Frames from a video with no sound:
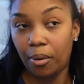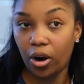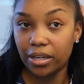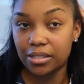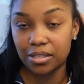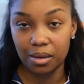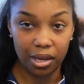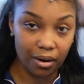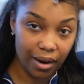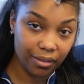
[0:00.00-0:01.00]
parted some
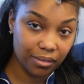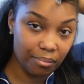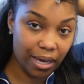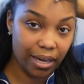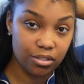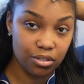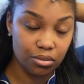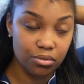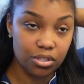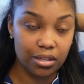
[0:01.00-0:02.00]
hair out the back
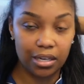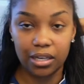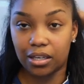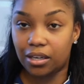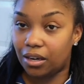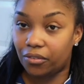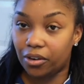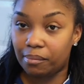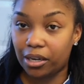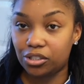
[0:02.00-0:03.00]
too so that it could cover
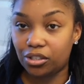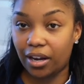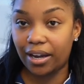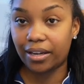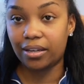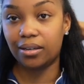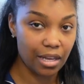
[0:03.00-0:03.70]
up my track.